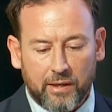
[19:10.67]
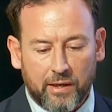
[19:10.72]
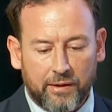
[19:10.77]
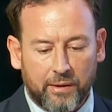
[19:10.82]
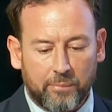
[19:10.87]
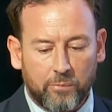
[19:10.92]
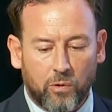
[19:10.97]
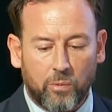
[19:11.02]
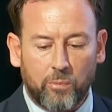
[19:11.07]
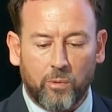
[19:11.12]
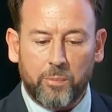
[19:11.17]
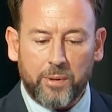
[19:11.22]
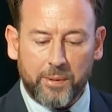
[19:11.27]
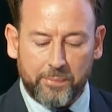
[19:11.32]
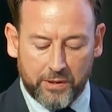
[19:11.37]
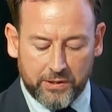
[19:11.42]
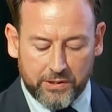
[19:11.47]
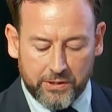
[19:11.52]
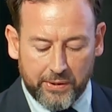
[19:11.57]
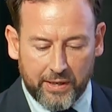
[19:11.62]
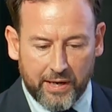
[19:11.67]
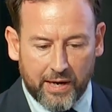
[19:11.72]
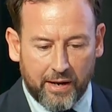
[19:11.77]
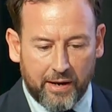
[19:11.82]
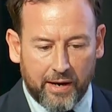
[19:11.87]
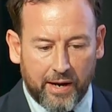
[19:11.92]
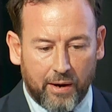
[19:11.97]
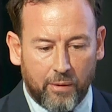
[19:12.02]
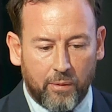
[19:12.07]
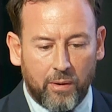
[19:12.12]
I think more and more people are doing
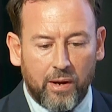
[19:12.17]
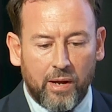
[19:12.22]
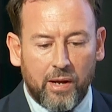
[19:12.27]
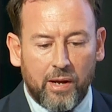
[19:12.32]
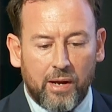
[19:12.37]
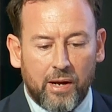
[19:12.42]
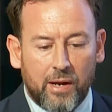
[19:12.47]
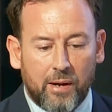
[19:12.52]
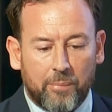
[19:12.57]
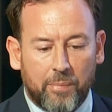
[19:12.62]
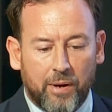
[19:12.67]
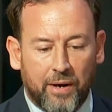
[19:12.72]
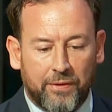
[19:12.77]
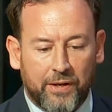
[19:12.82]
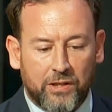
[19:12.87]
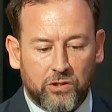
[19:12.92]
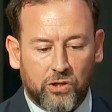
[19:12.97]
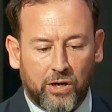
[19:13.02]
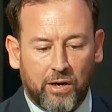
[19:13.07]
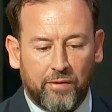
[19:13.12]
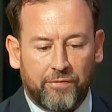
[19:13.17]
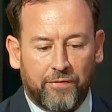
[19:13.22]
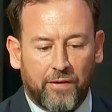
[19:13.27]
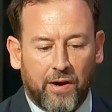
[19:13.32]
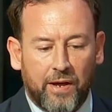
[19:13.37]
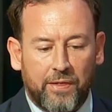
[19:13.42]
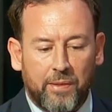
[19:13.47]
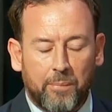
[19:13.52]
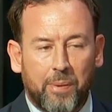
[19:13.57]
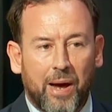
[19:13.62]
that now. But I think trying to
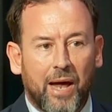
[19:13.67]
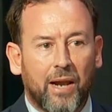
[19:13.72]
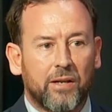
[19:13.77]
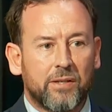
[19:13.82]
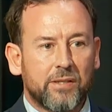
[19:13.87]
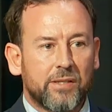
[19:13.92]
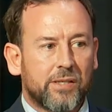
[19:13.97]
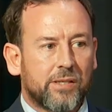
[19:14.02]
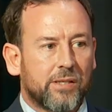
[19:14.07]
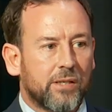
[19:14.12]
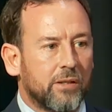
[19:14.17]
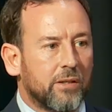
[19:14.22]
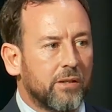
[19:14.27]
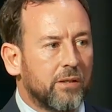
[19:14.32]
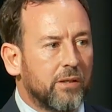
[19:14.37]
find the balance